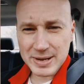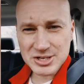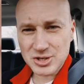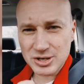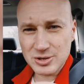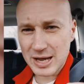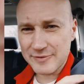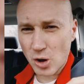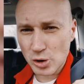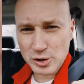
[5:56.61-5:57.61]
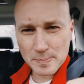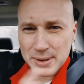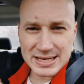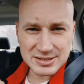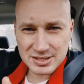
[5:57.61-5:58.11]
make sure you have all your
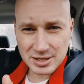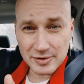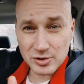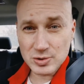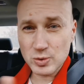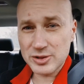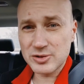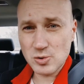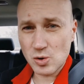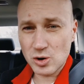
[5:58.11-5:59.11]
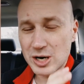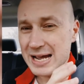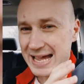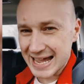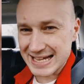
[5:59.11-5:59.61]
bases covered with your
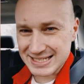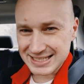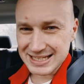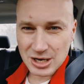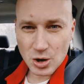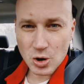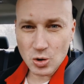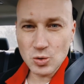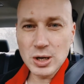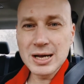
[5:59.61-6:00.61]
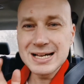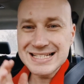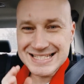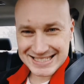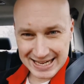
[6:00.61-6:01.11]
SEO
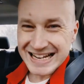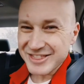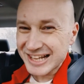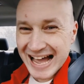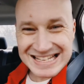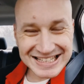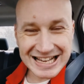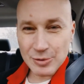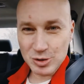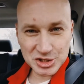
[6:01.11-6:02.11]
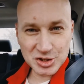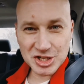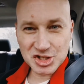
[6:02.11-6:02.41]
set. The last thing I want you to